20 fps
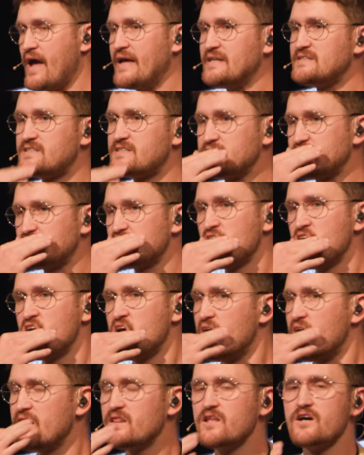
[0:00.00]
It's just,
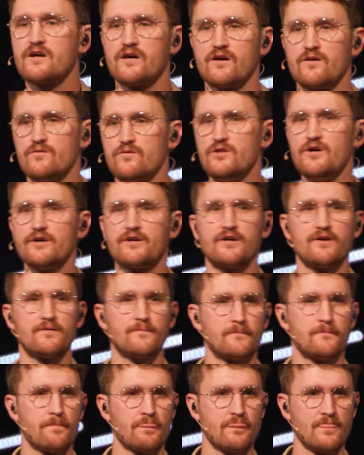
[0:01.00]
look, look,
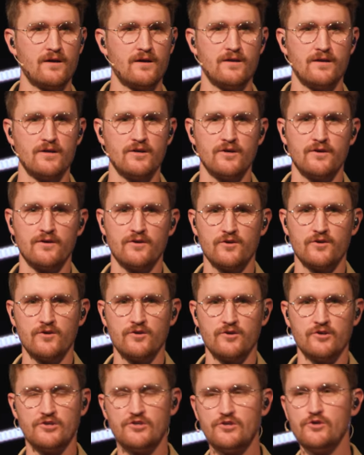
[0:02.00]

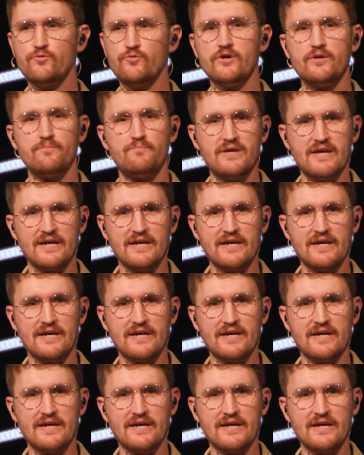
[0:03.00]
you would be a